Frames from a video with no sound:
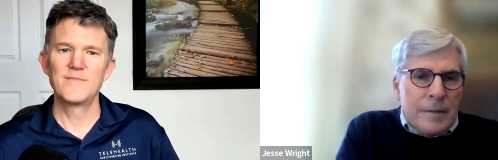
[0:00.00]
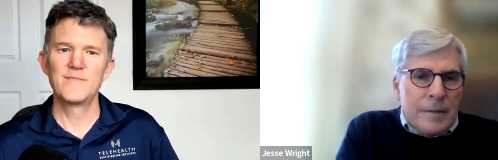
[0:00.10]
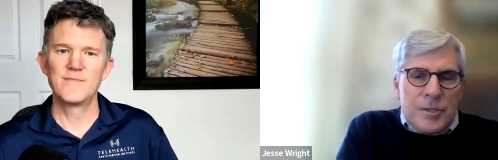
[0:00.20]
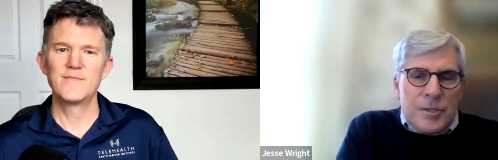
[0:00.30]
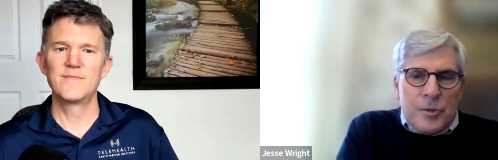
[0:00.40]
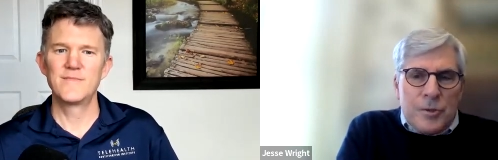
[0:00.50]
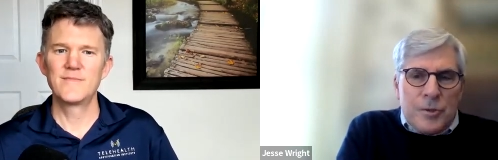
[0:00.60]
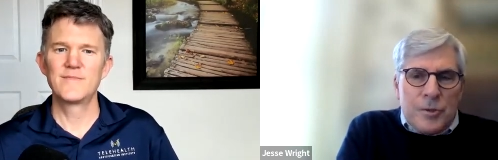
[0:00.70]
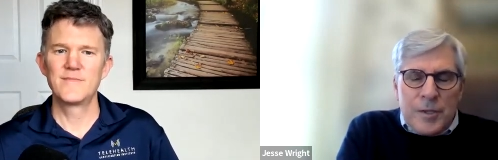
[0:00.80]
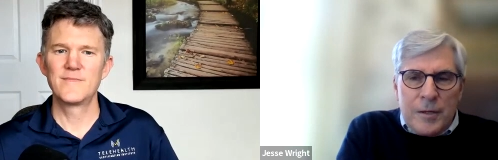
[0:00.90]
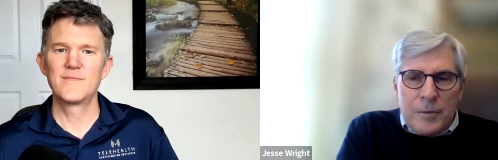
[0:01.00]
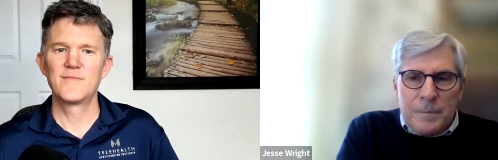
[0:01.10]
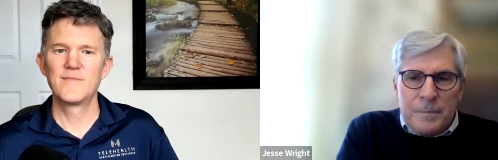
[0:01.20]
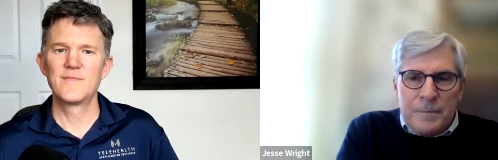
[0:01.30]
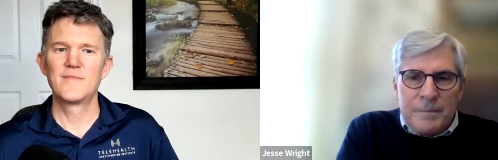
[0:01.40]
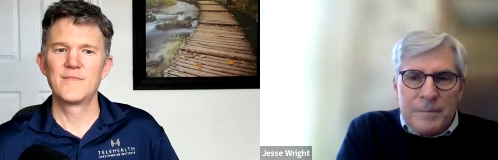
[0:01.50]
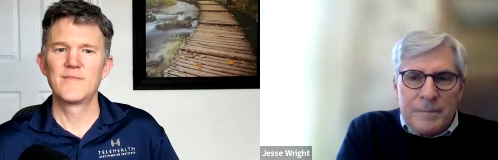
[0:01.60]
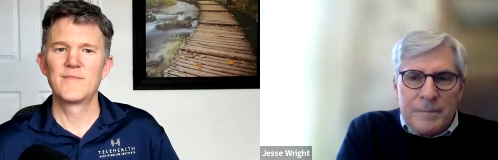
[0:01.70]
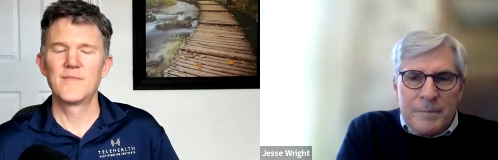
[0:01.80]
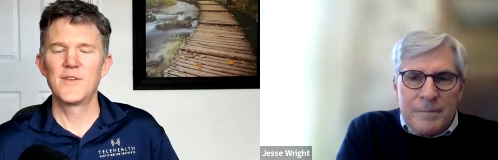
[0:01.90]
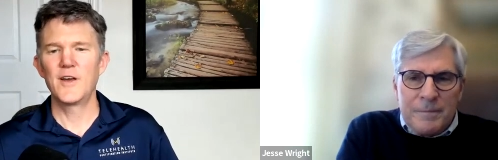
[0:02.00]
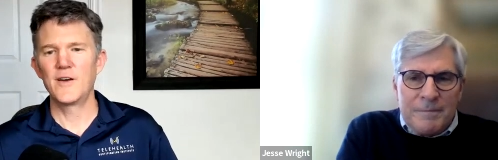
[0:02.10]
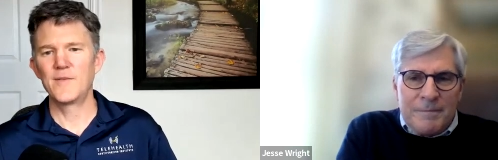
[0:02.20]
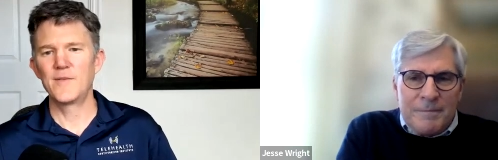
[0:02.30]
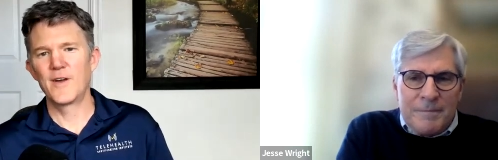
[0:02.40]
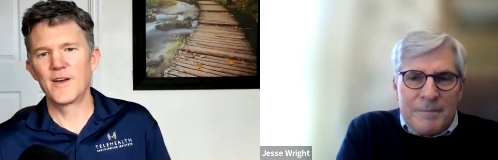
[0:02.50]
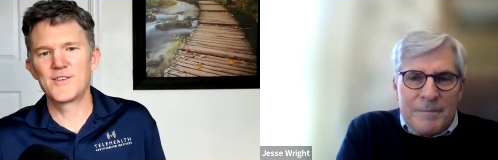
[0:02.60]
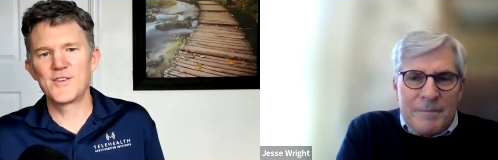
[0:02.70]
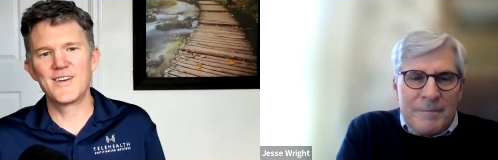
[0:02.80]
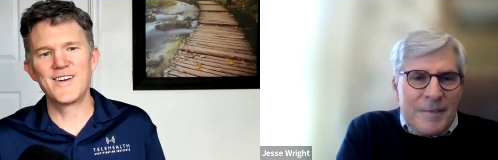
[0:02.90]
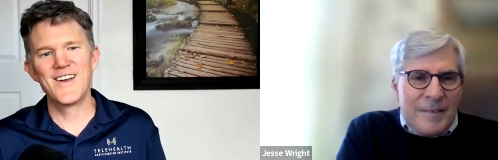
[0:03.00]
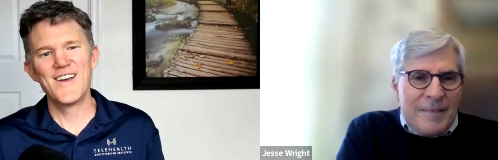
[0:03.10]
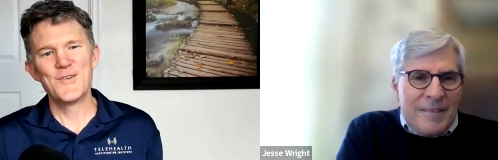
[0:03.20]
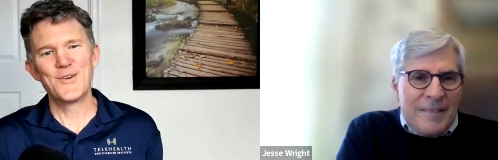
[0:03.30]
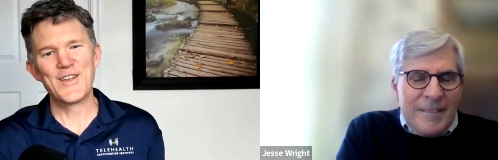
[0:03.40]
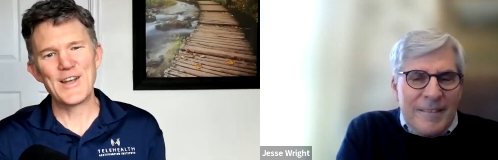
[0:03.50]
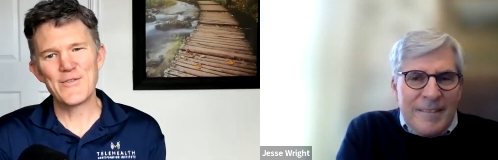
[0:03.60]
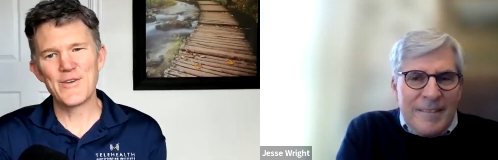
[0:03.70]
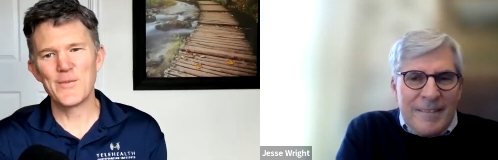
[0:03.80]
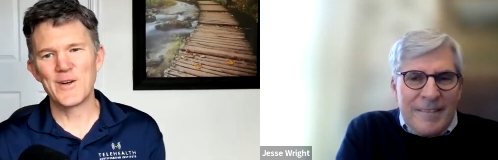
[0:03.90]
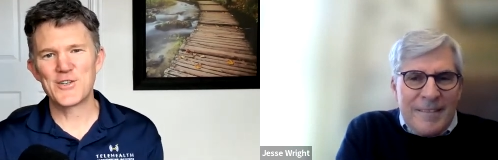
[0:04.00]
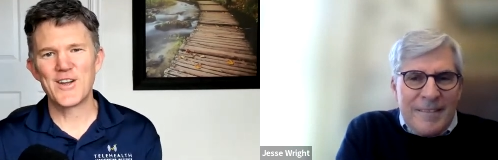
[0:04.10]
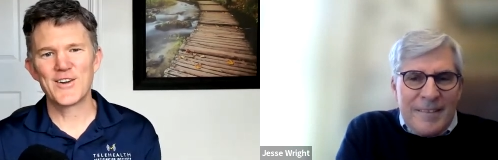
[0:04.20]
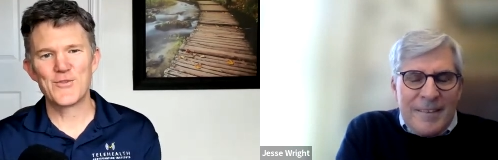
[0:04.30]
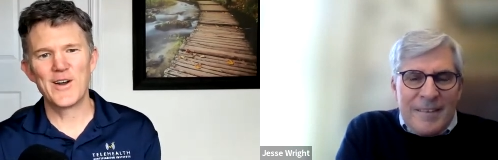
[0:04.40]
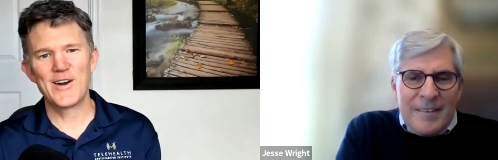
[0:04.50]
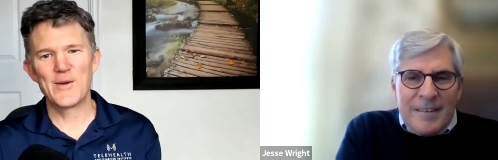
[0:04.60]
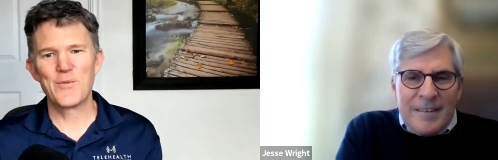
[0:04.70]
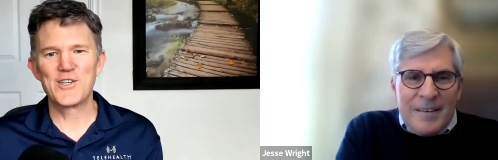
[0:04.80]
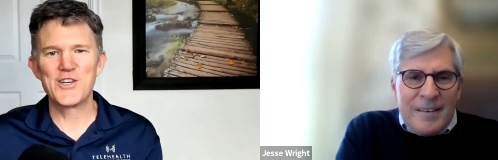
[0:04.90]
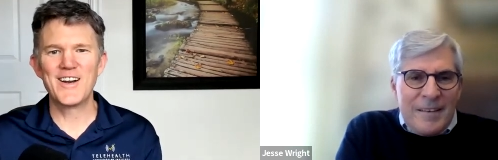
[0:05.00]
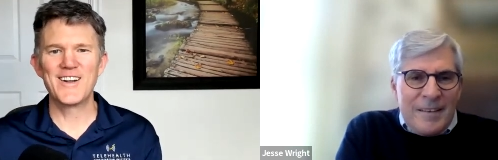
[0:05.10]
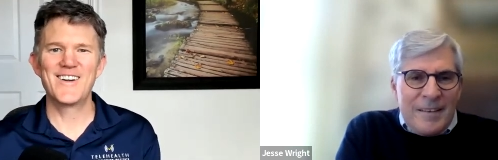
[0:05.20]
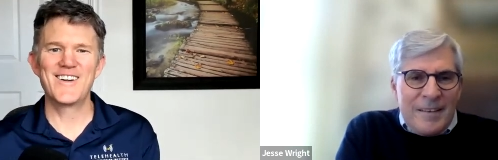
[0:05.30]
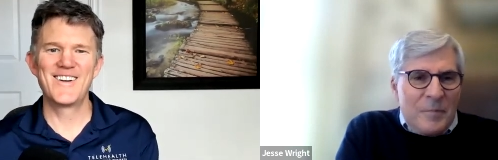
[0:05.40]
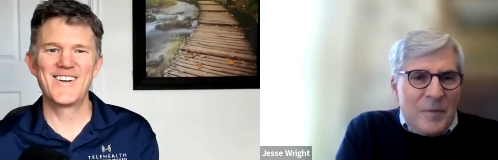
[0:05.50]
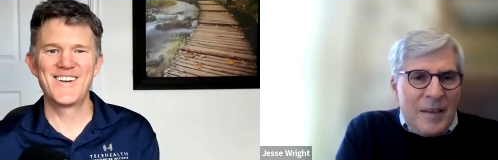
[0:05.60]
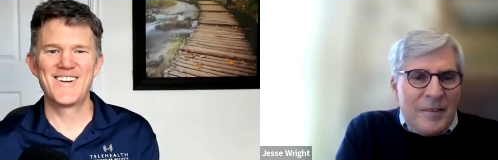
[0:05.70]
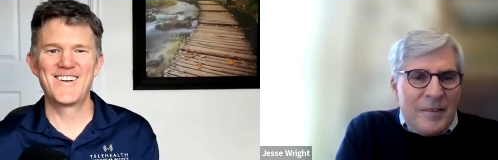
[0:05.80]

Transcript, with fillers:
Speaker 1: So that's usually the way it's handled.
Speaker 2: Yeah, excellent. Well, thank you very much, Doctor Wright. I appreciate it.
Speaker 1: And